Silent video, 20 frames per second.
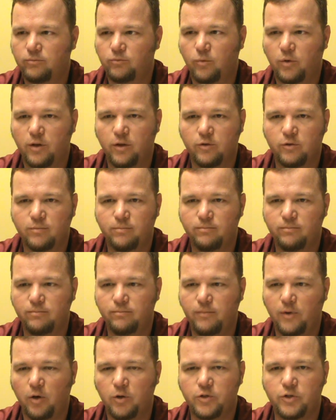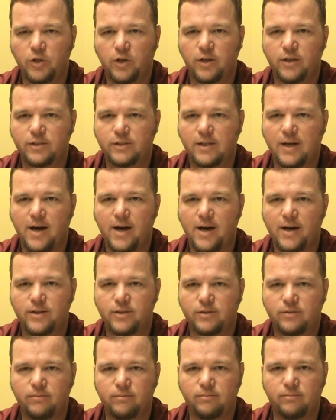one of those milk jug
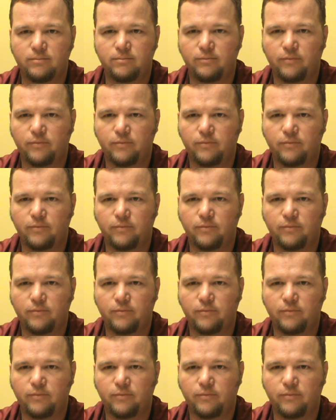size